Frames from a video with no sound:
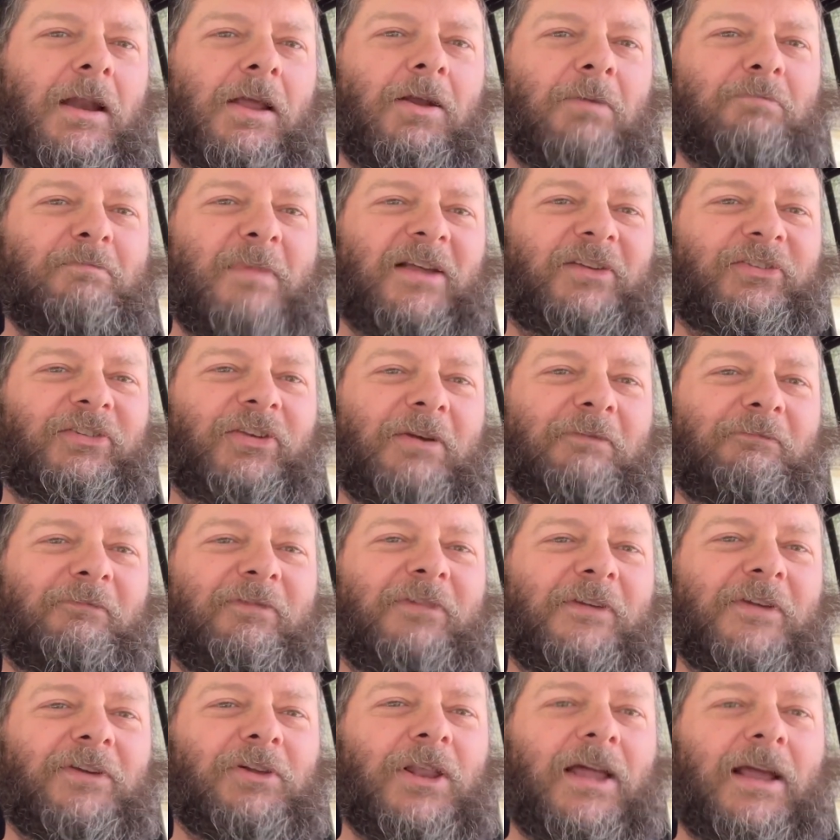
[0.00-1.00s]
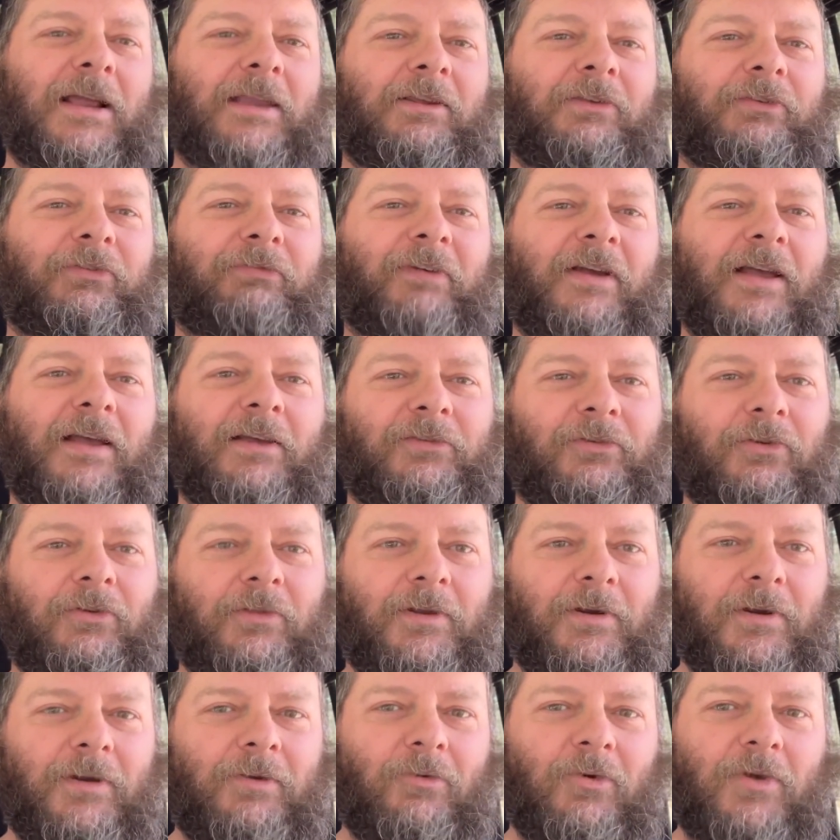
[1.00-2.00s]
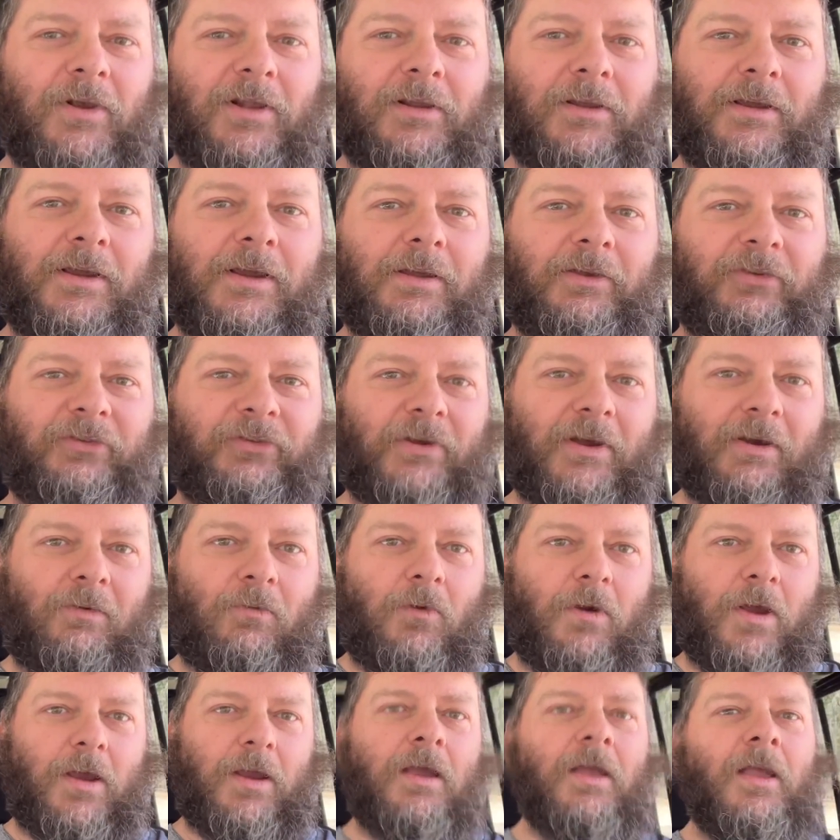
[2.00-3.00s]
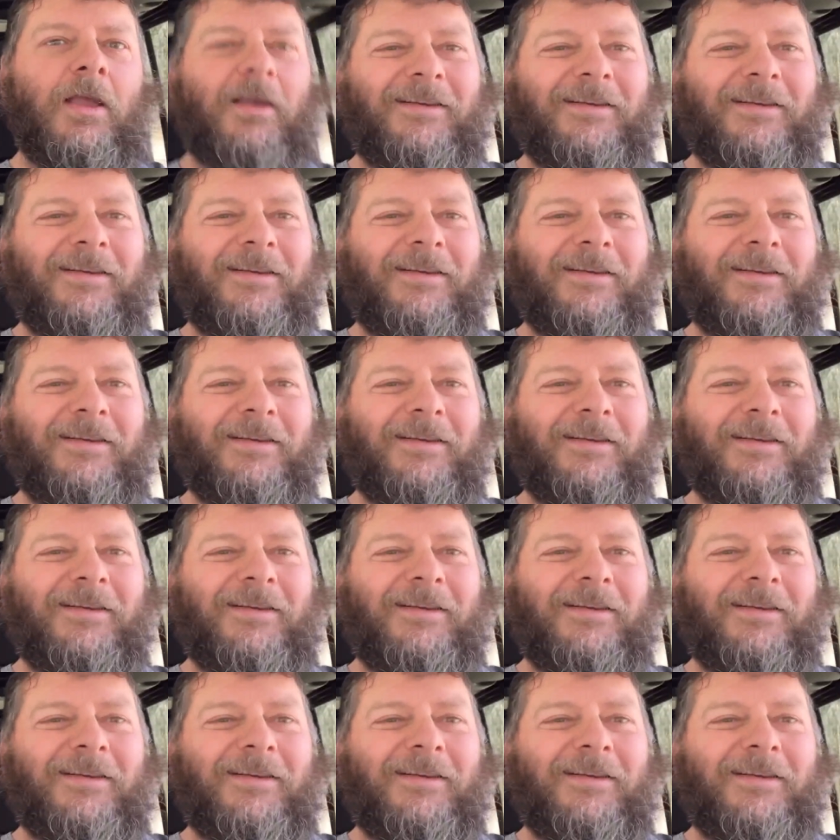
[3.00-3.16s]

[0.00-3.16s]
It makes him feel like he's faster than he really is that way.